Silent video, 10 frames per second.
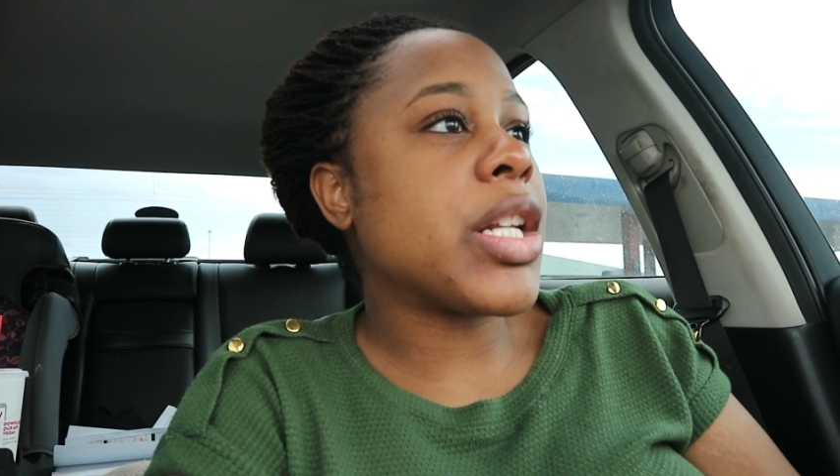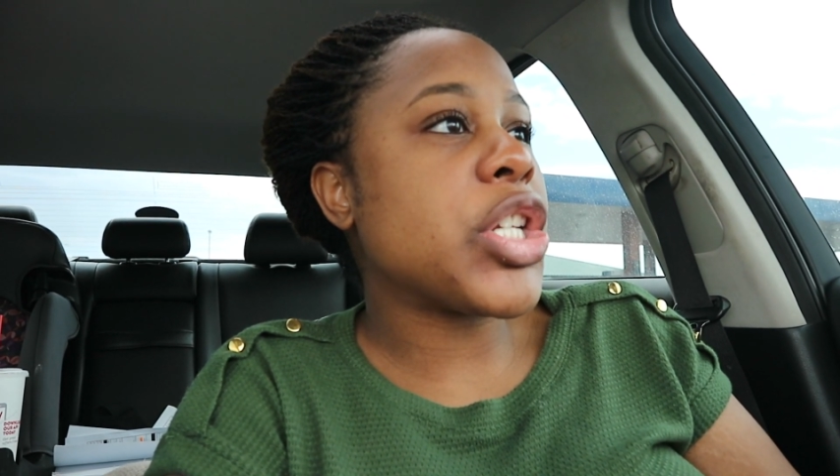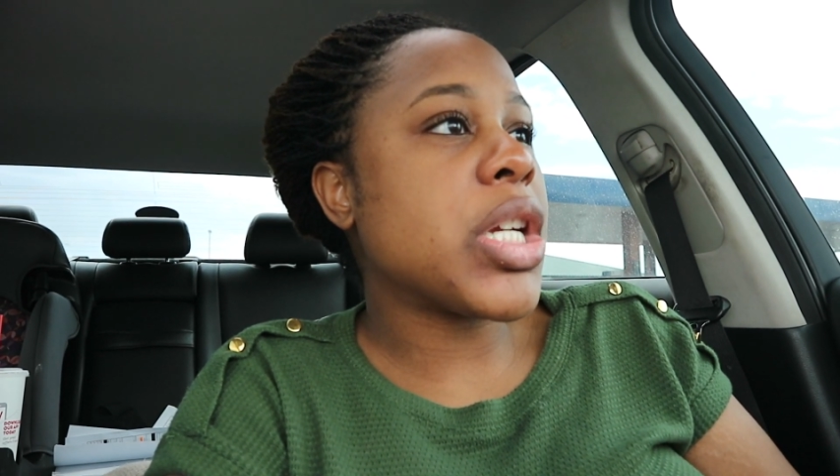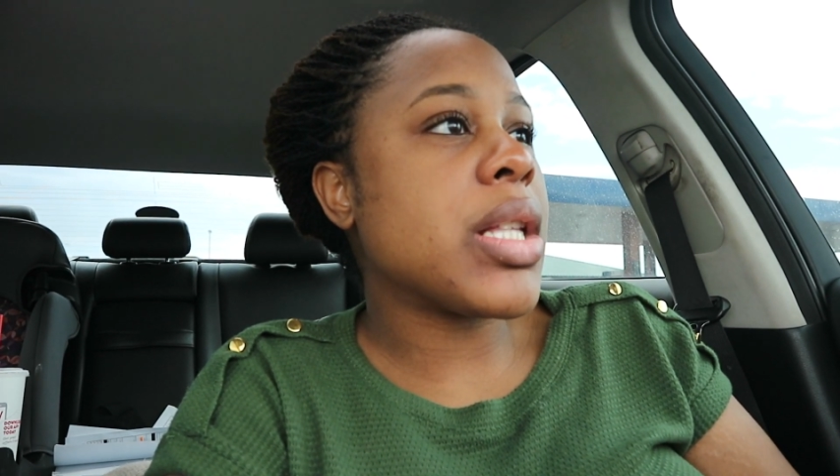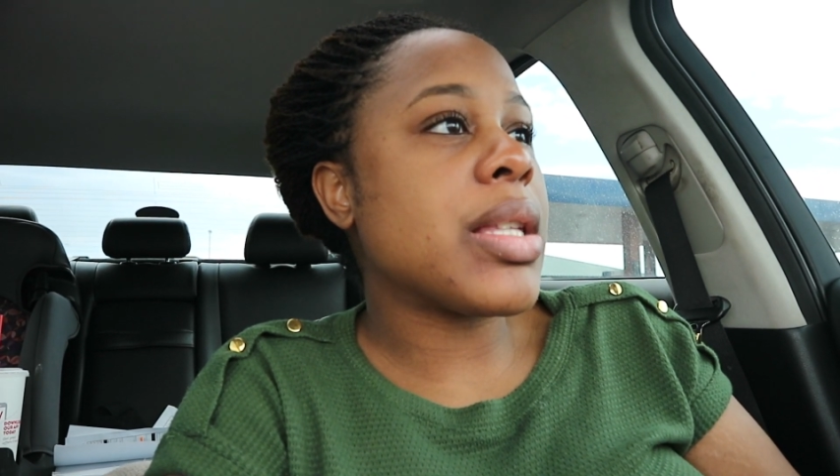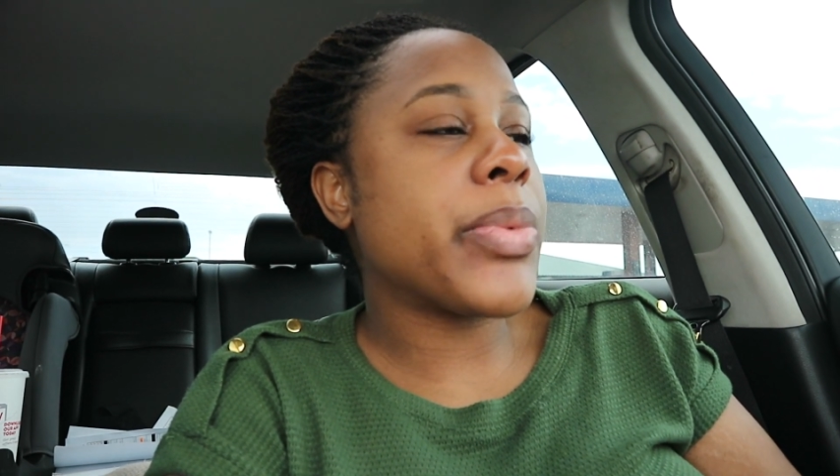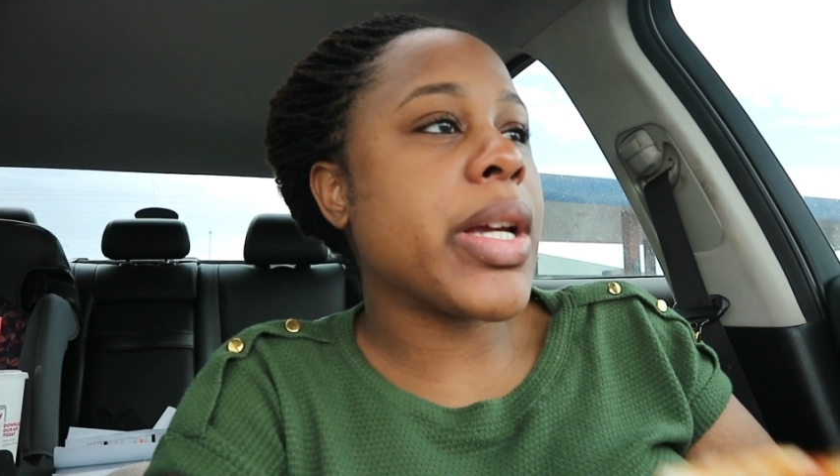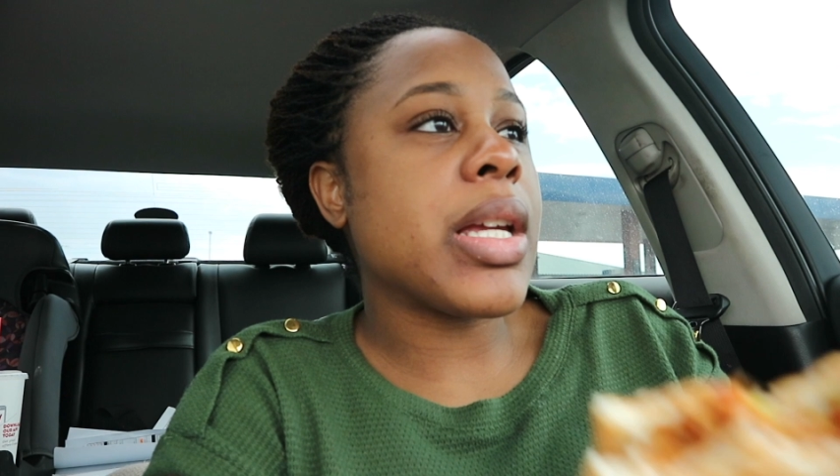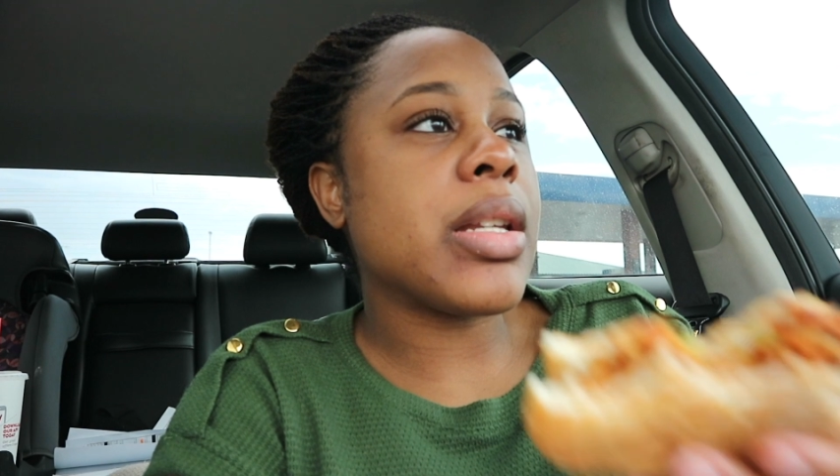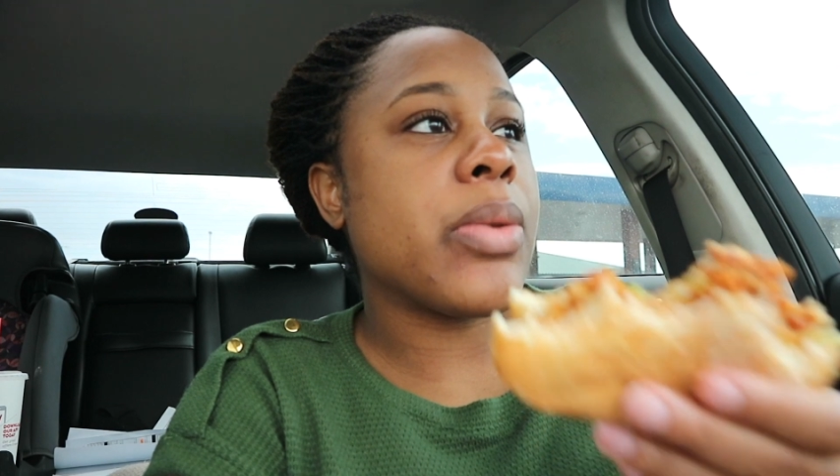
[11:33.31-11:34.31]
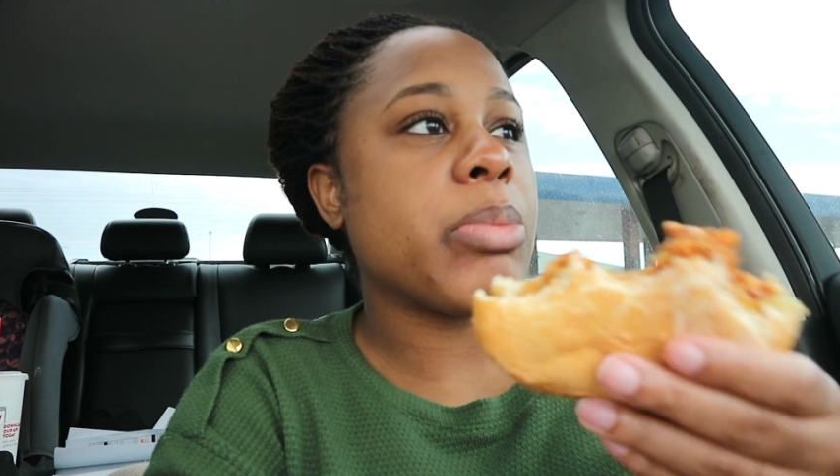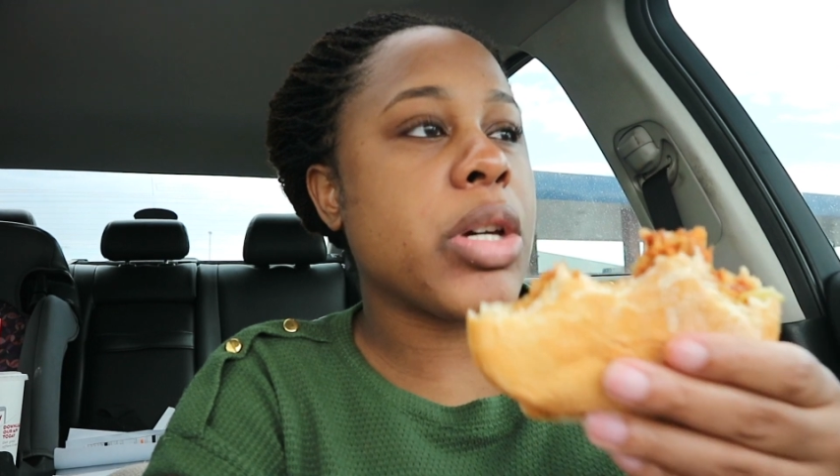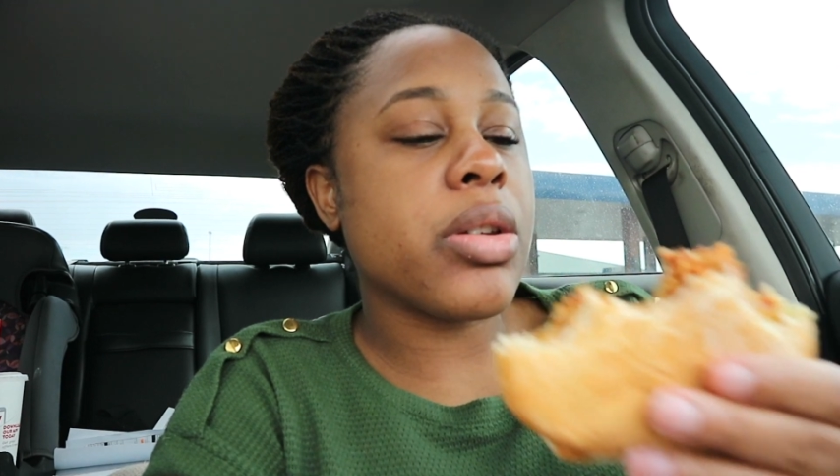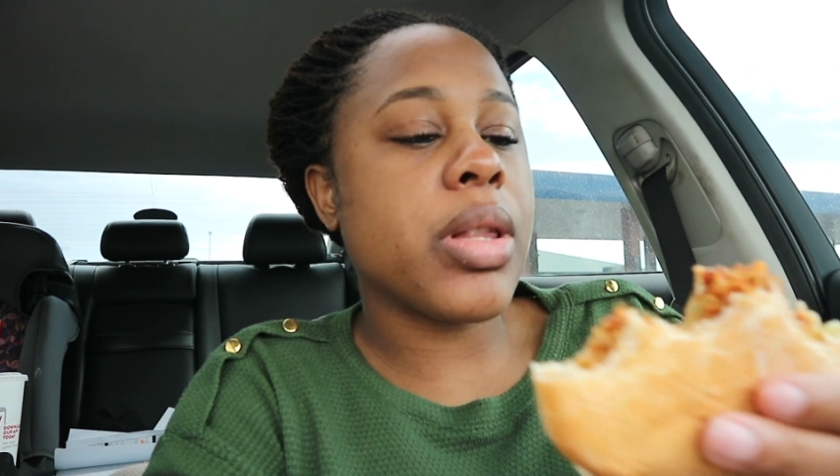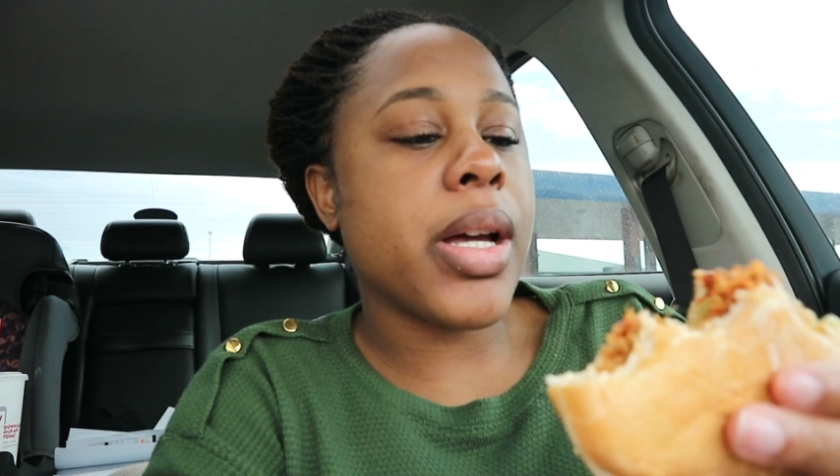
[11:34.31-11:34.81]
a chance and when I get done with my
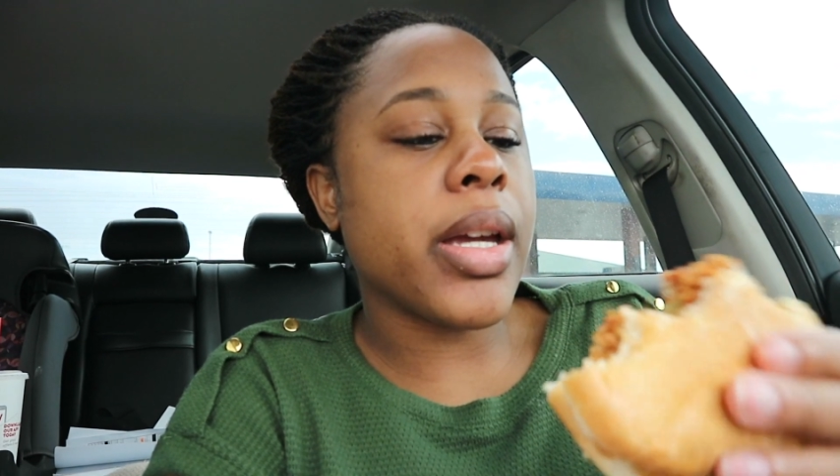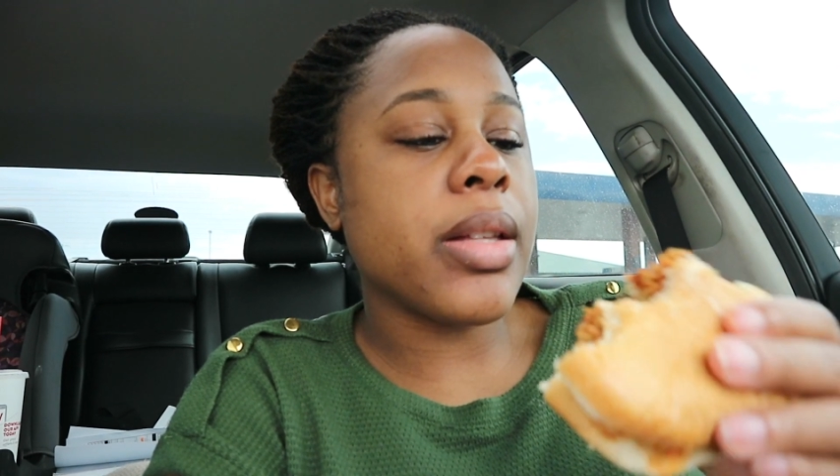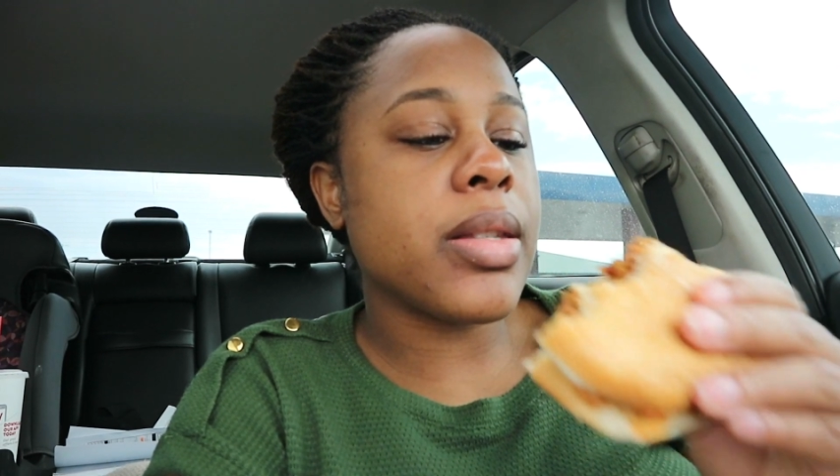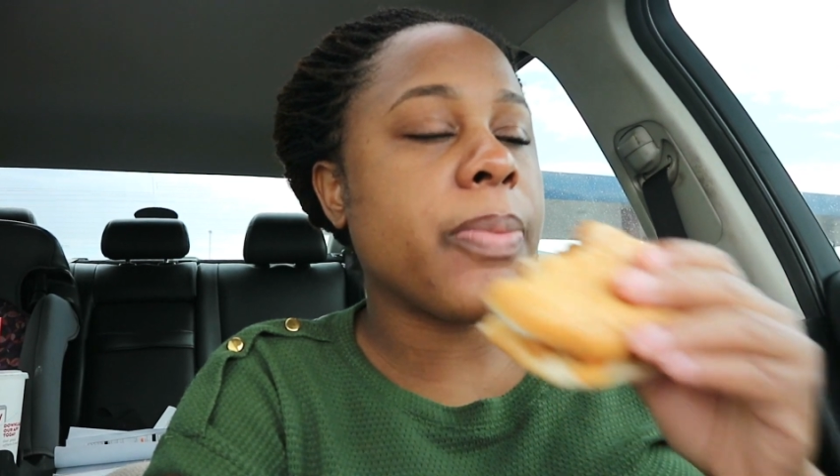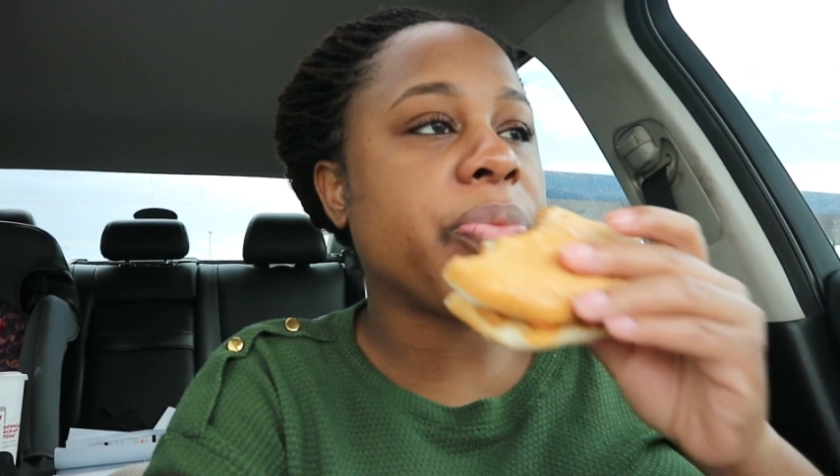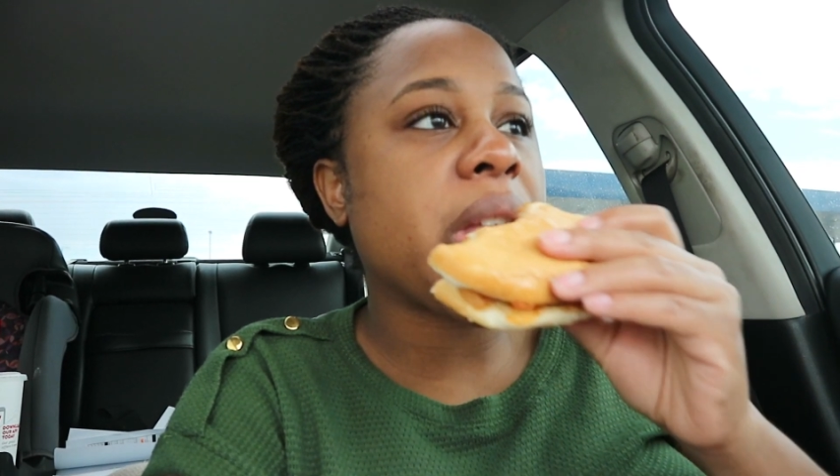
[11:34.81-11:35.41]
other clients.